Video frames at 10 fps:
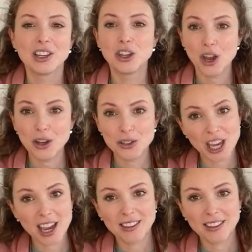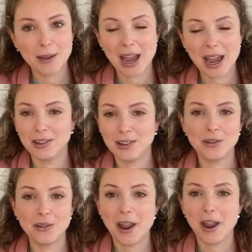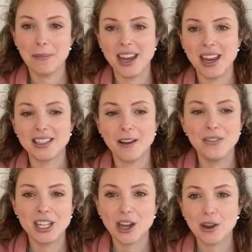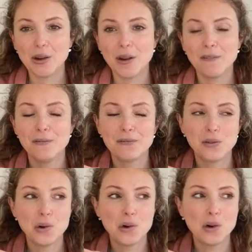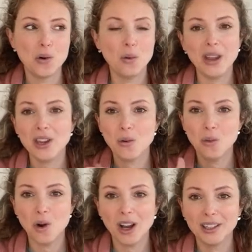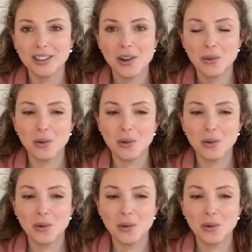Go check them out. So I made a video for week one,